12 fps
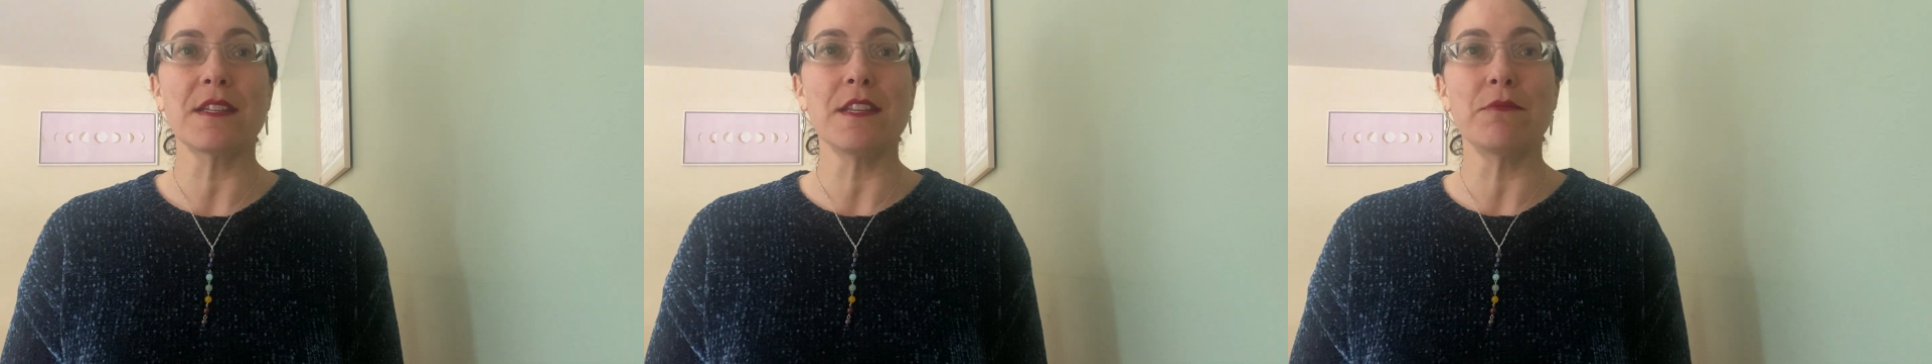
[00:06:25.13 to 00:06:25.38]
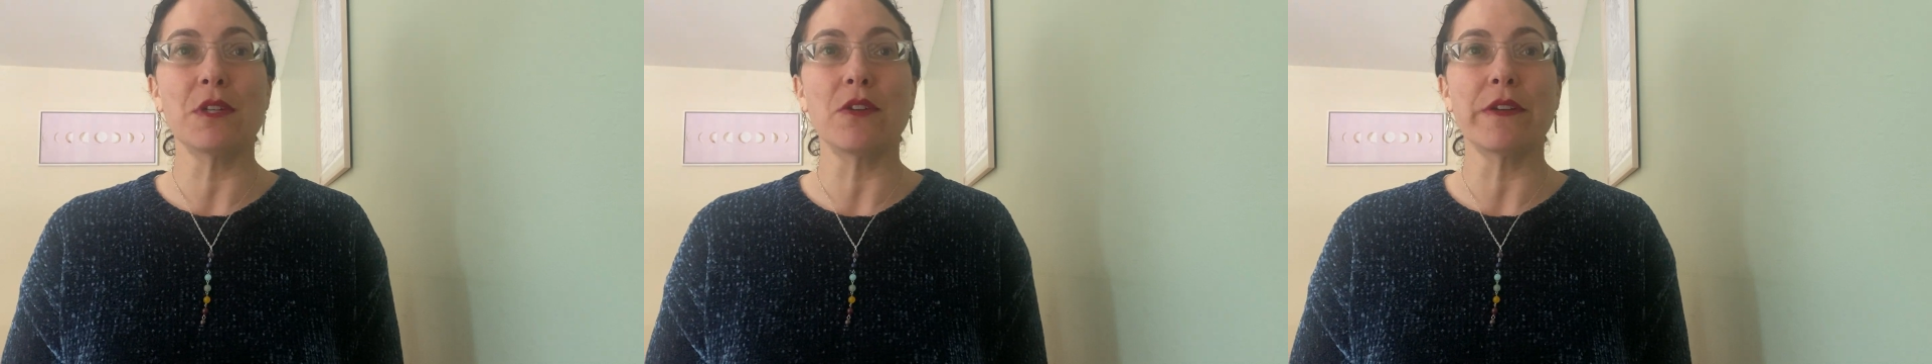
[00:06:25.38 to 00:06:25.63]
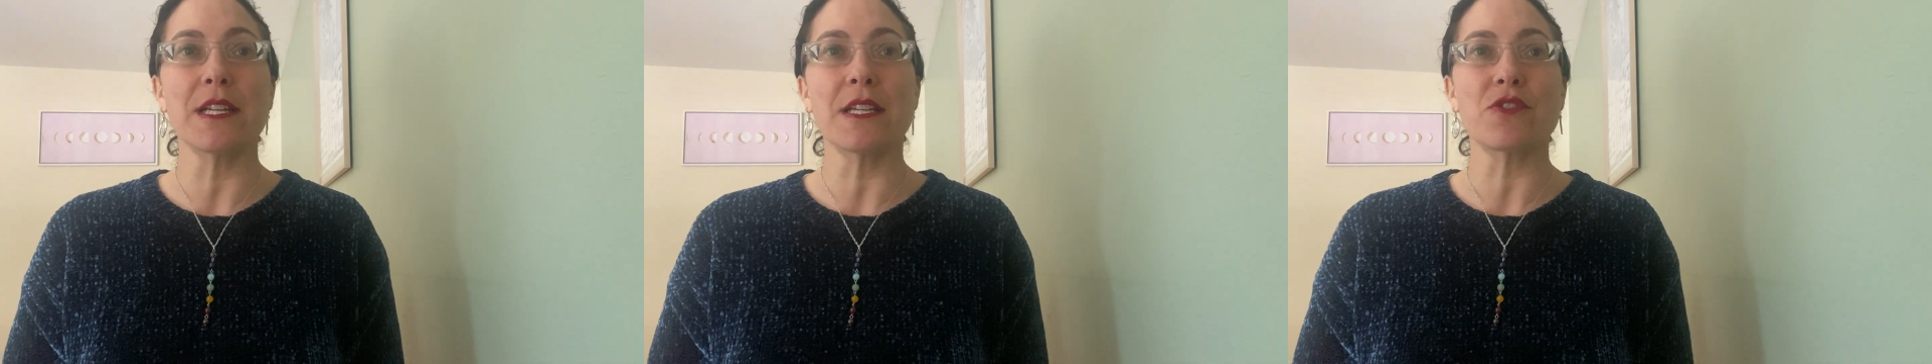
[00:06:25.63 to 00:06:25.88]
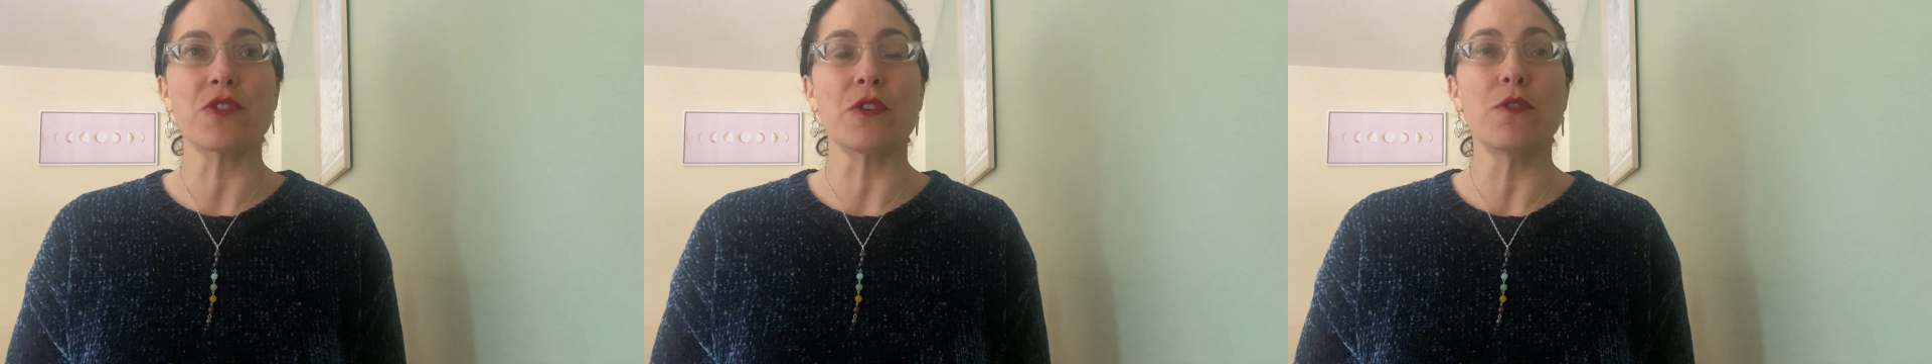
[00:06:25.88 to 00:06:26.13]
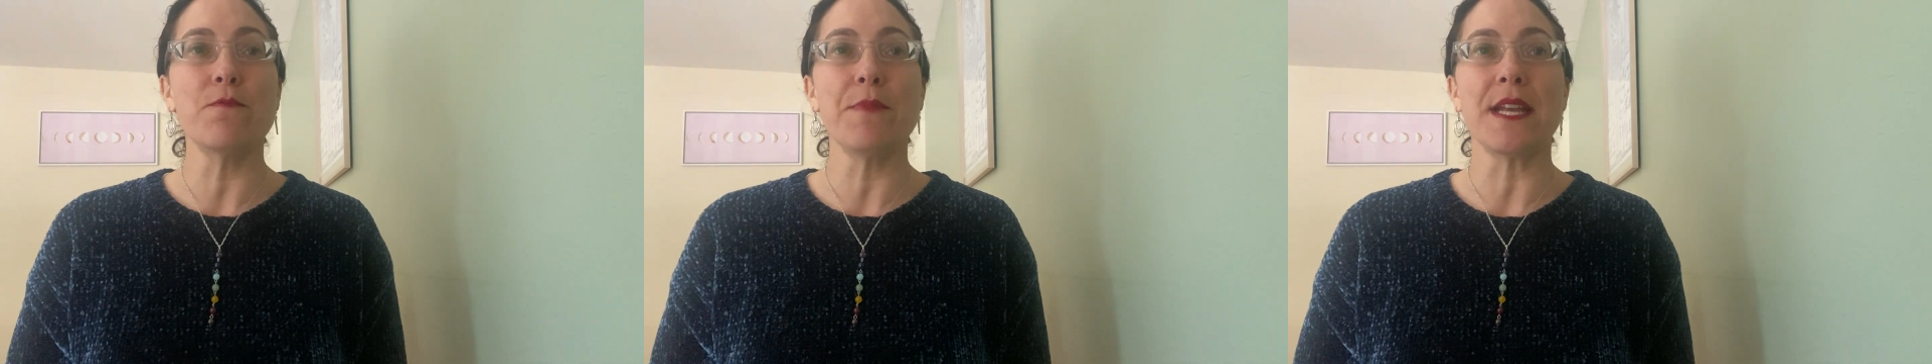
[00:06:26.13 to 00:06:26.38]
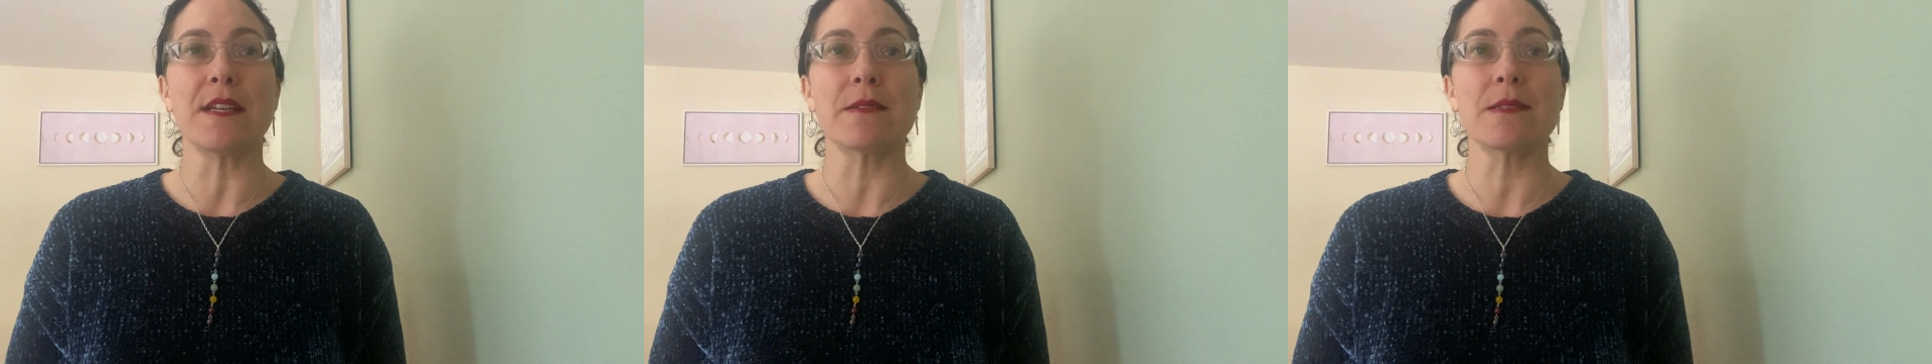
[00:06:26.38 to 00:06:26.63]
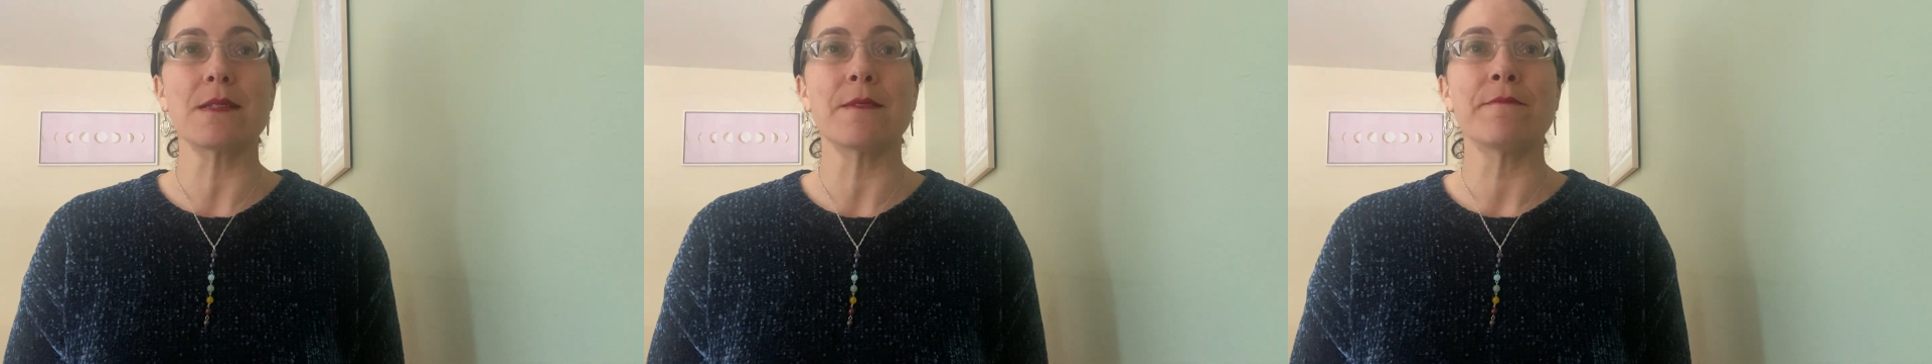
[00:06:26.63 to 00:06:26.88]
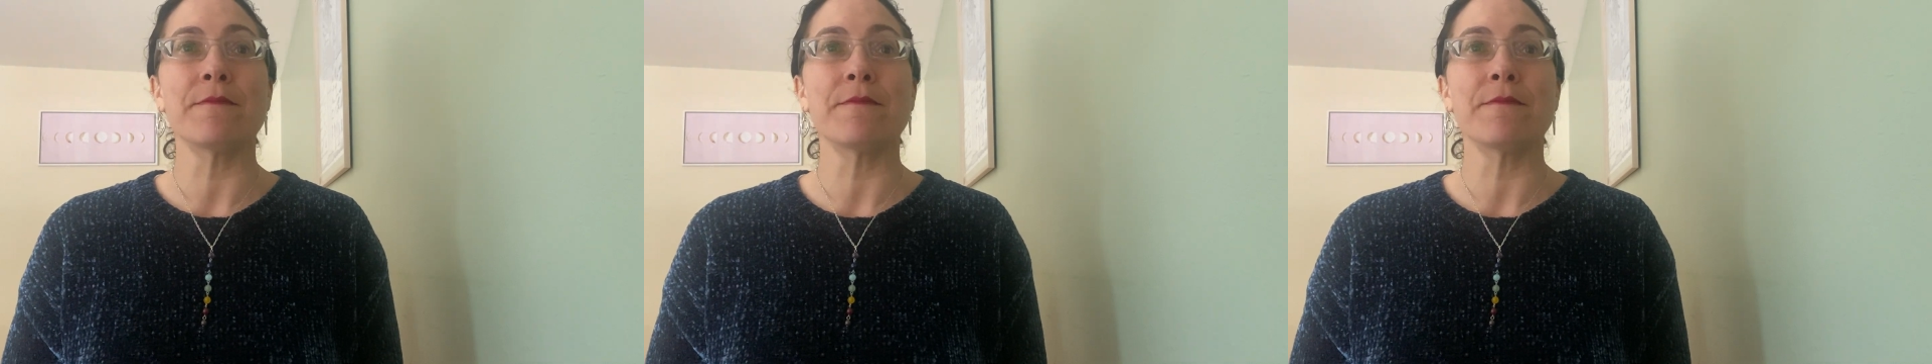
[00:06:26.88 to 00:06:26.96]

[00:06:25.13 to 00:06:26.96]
Keep going at your own pace.